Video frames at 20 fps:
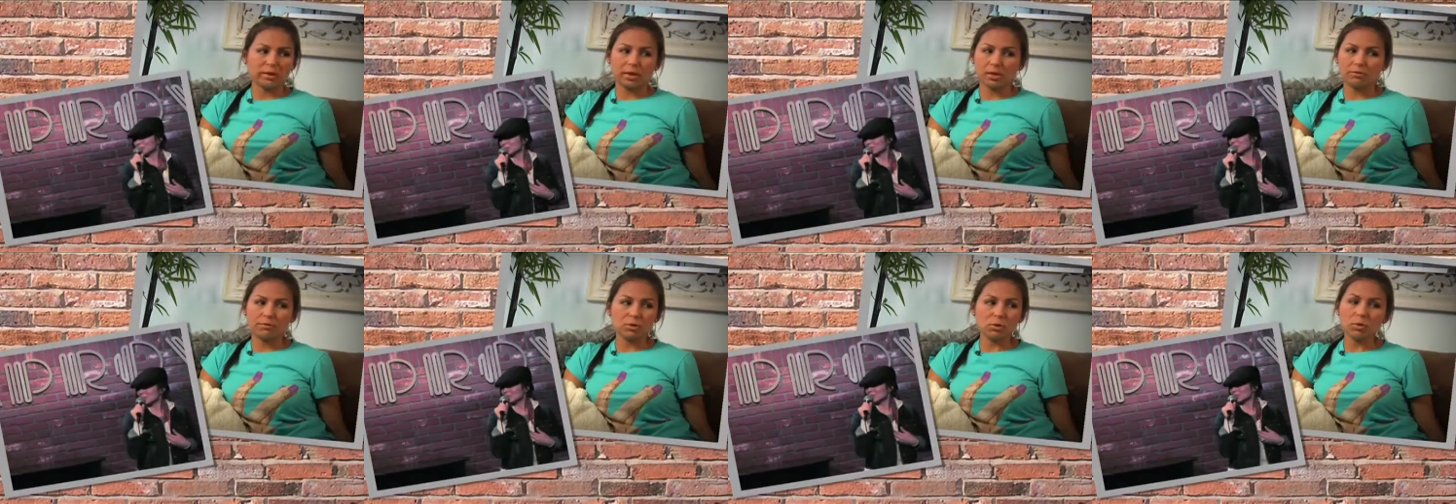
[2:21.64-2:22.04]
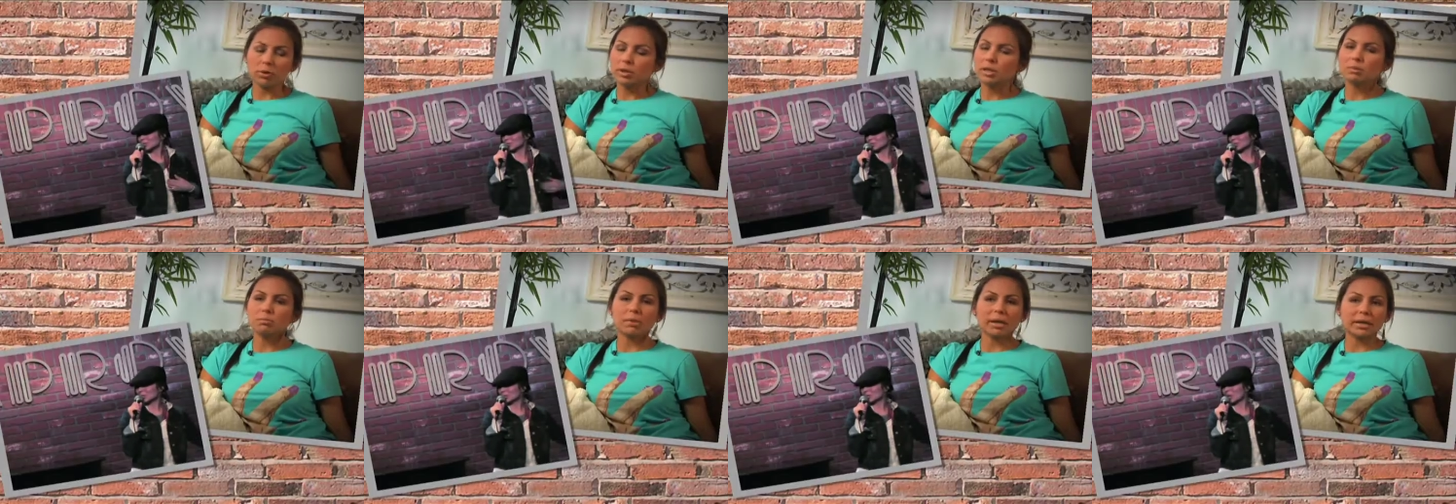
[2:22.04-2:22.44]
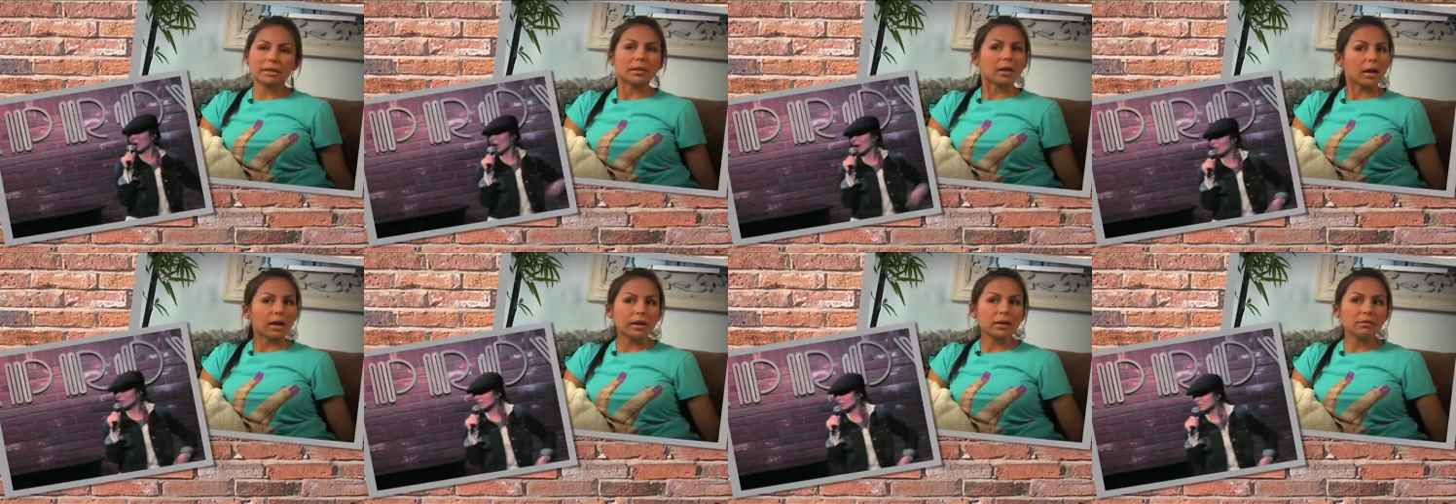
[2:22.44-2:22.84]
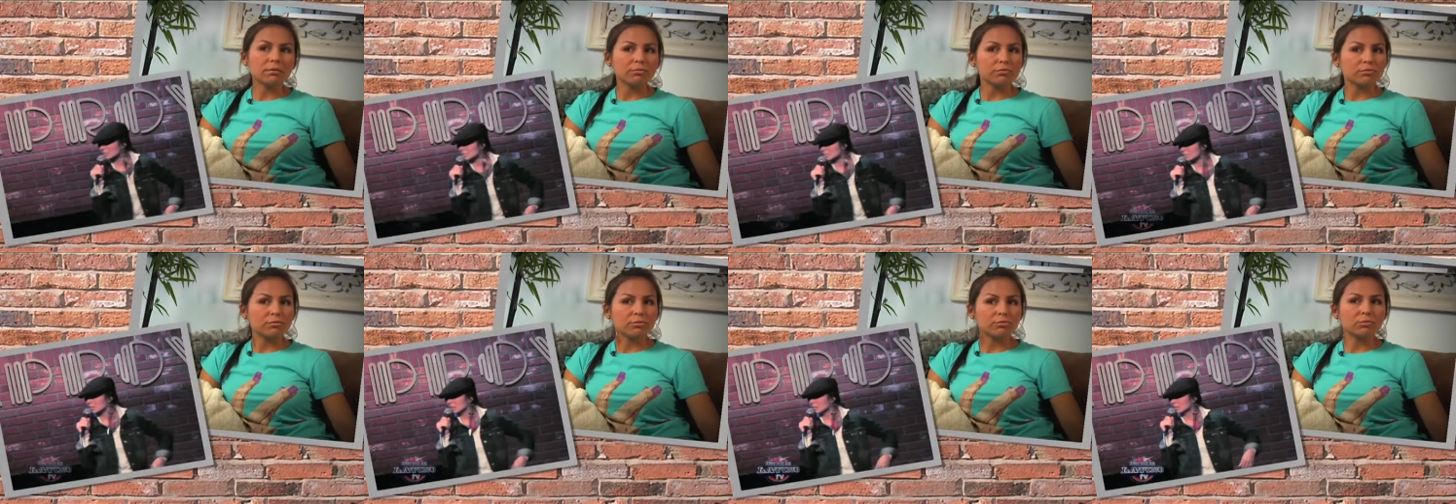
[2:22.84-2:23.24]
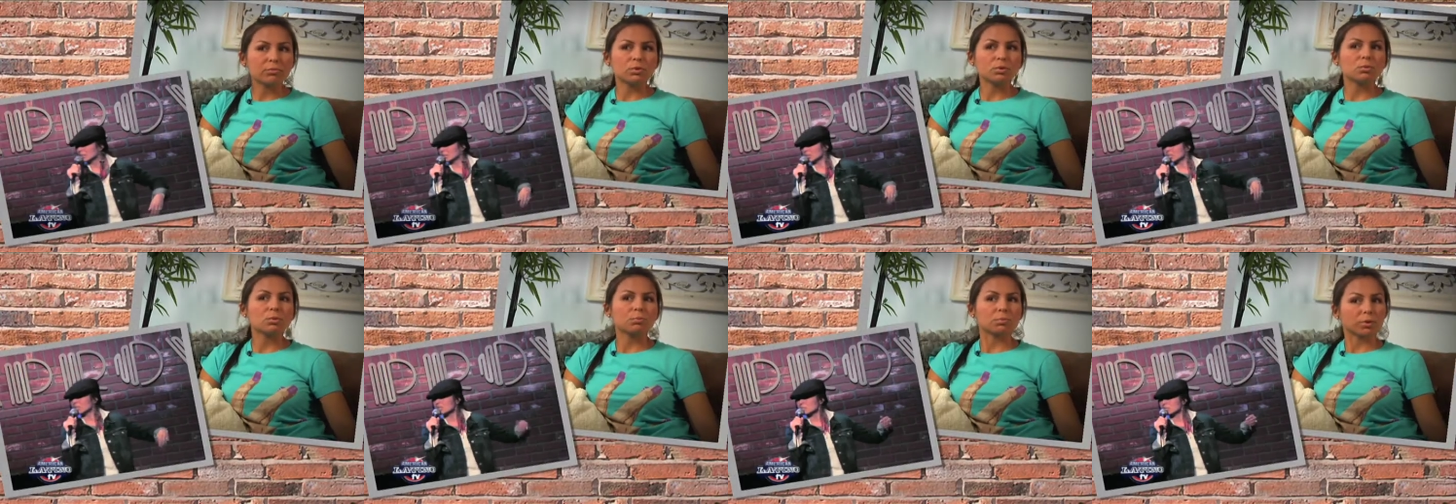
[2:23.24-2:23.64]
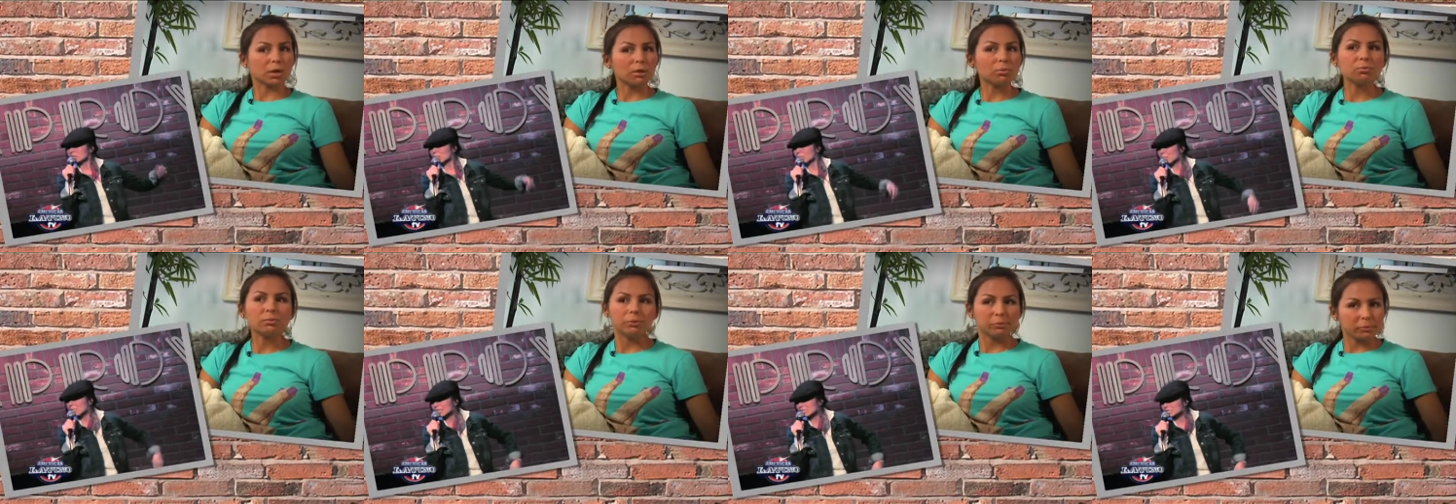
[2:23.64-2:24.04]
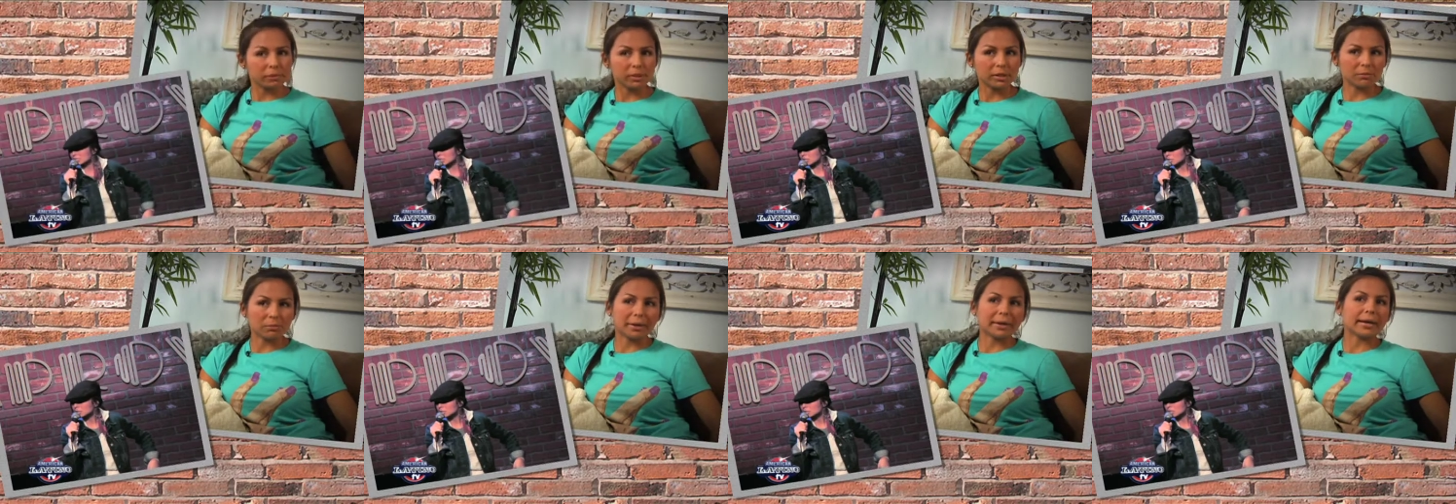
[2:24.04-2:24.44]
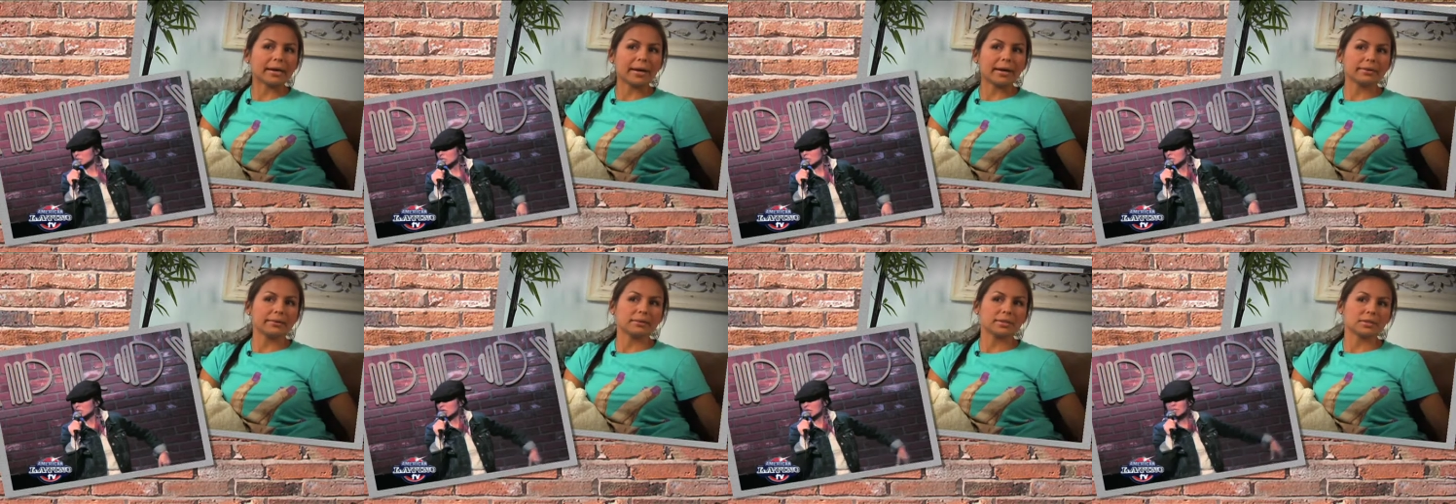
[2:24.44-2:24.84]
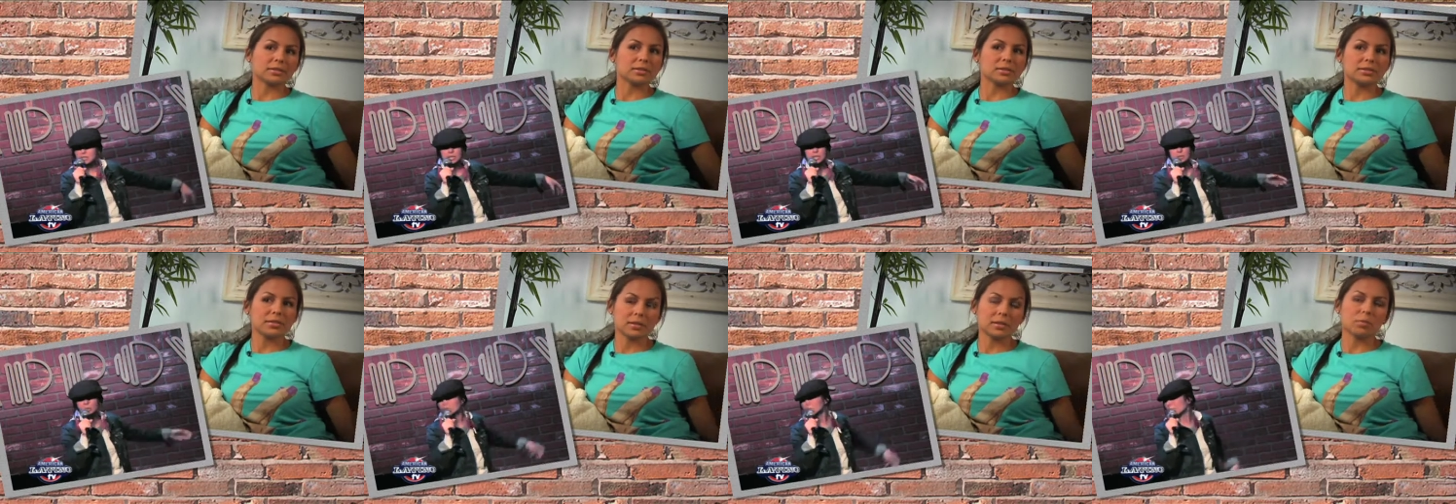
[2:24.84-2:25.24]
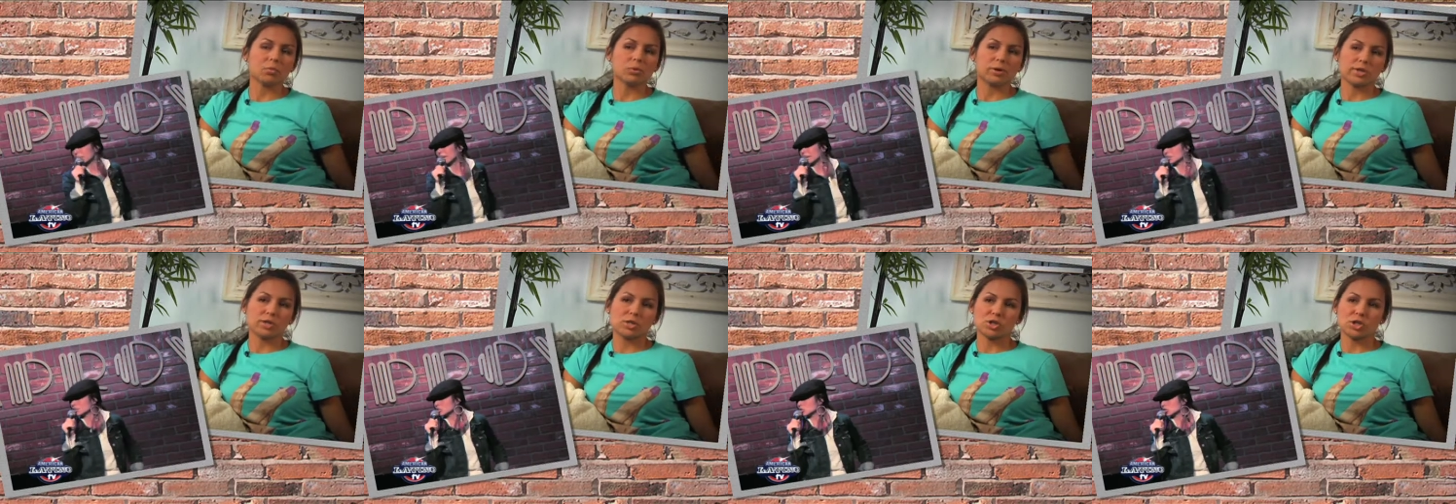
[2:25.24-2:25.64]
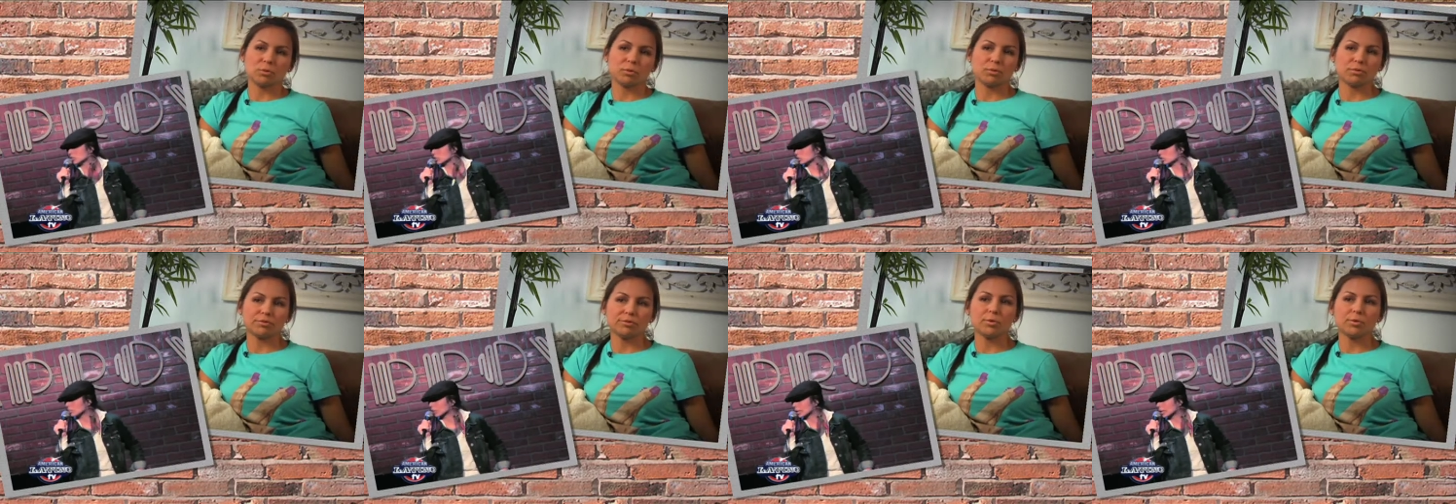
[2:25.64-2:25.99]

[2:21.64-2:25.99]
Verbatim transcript: Like, if you are in my life, you will probably be in my act in some way, shape, or